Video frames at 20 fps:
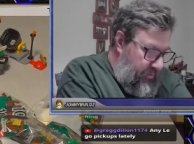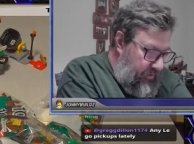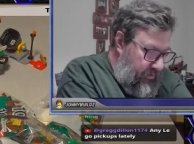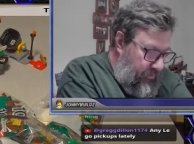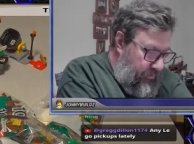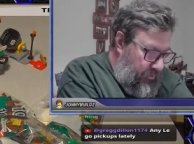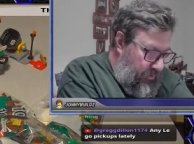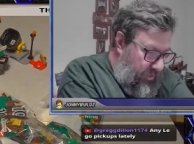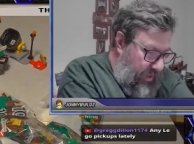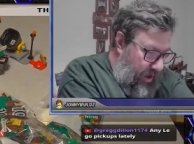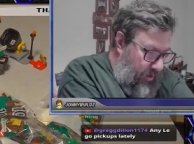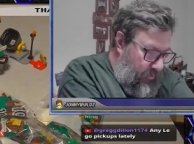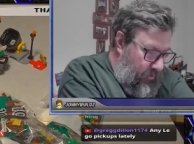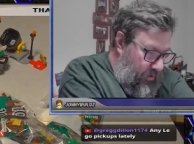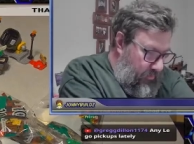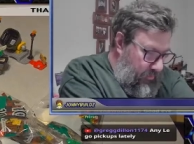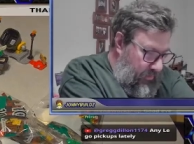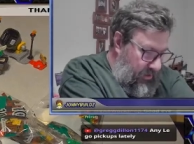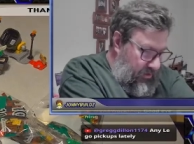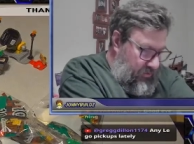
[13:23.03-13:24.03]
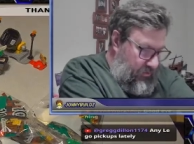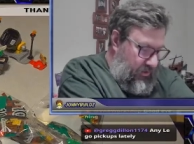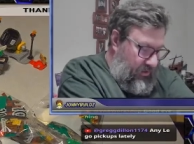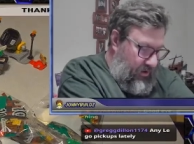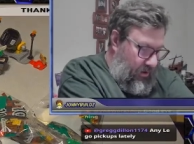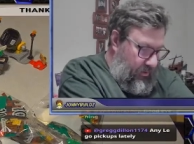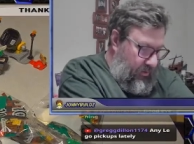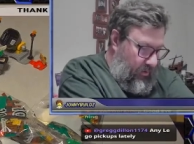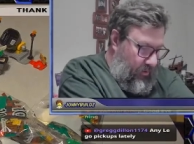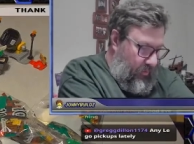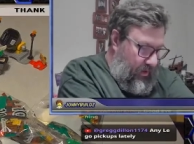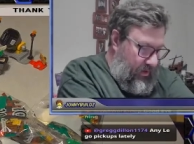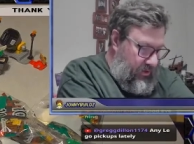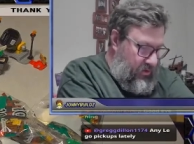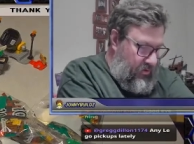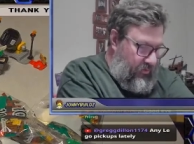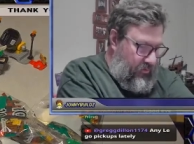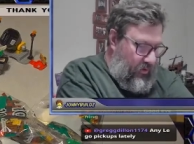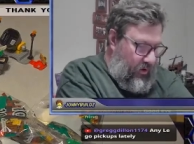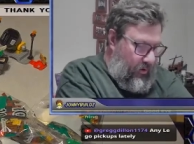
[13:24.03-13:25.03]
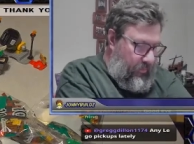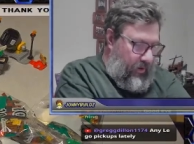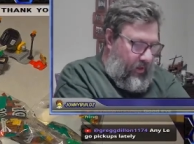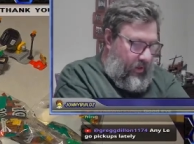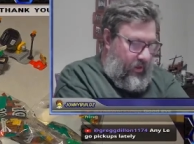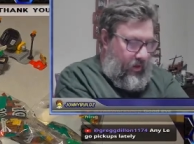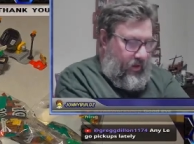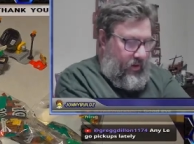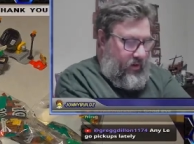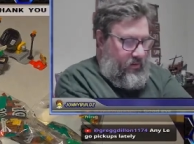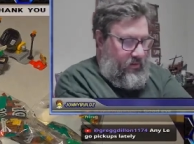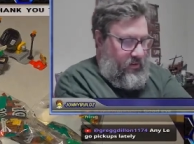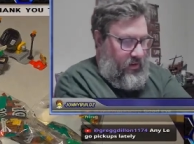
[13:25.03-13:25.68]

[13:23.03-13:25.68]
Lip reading: for that one, because we thought we were way too far behind.